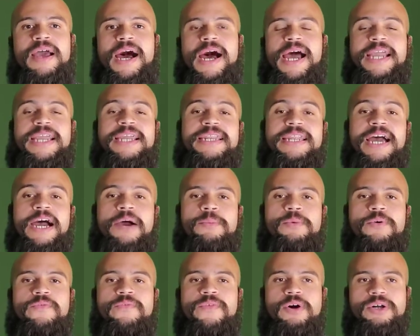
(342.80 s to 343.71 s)
I can now
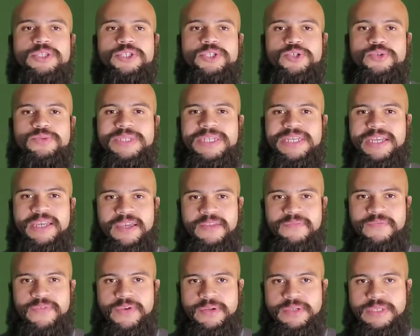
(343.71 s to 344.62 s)
move on to using
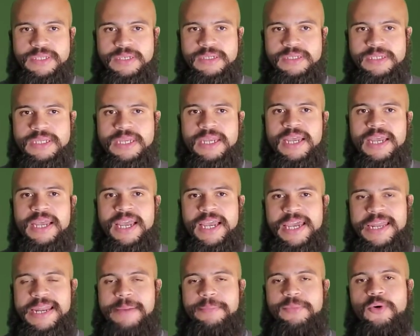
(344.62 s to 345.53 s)
inverses,
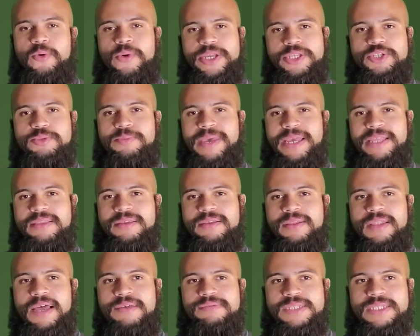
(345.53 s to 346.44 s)
and I'm going to make the
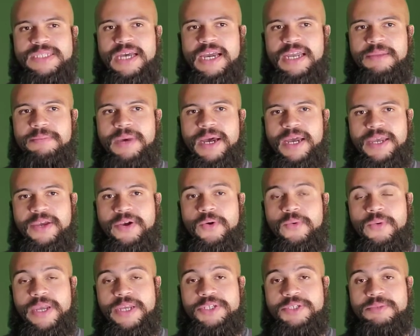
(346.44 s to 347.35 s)
left side of my
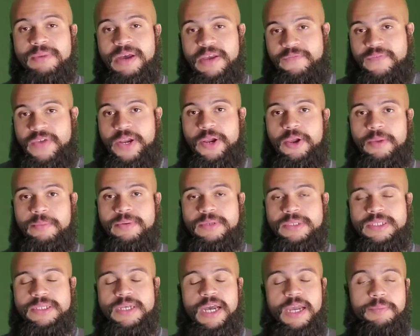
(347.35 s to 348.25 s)
equation my variable
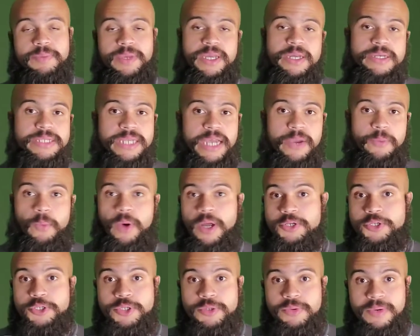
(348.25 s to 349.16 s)
side because I
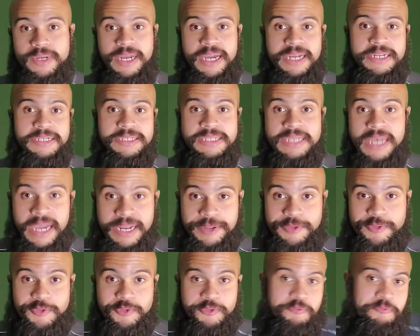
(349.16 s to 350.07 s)
want to and I
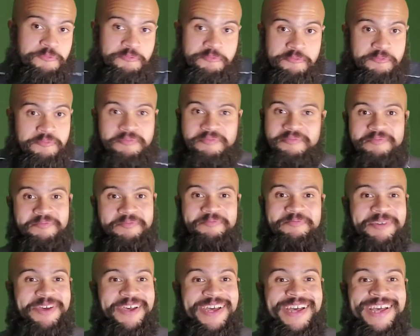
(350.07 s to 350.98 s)
decided
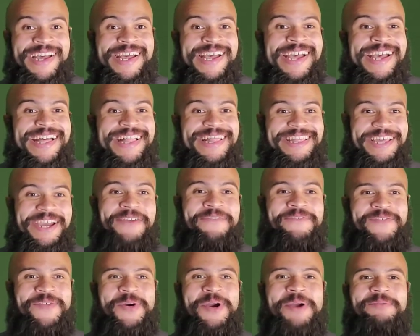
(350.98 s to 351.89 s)
to.
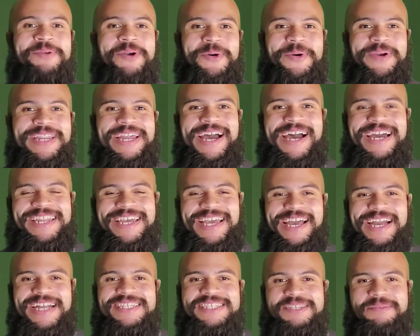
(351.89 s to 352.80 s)
Therefore, I'm going to add
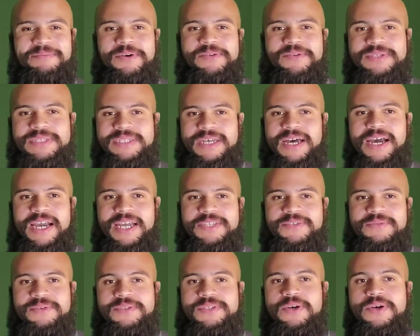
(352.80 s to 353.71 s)
x to both
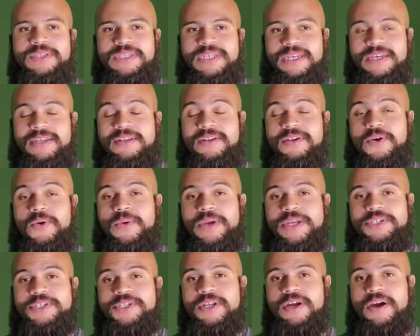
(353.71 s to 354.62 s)
sides, resulting in an
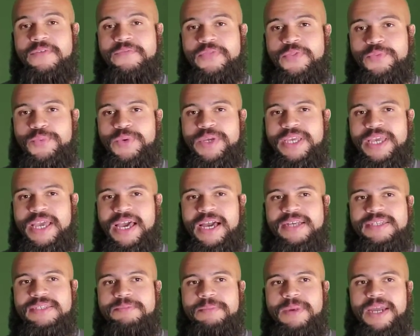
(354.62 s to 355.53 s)
equation of
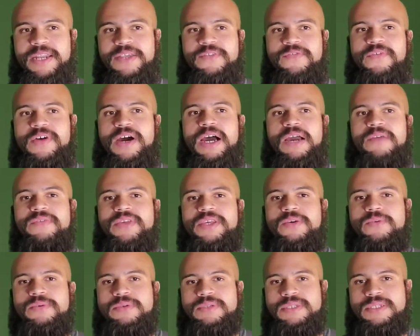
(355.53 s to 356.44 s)
3x minus 5
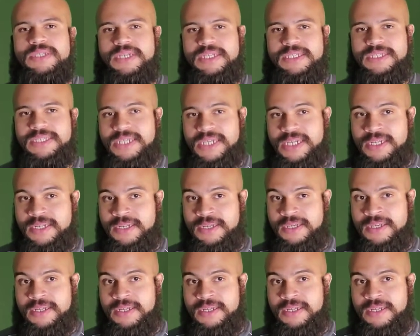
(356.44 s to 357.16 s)
equals 16.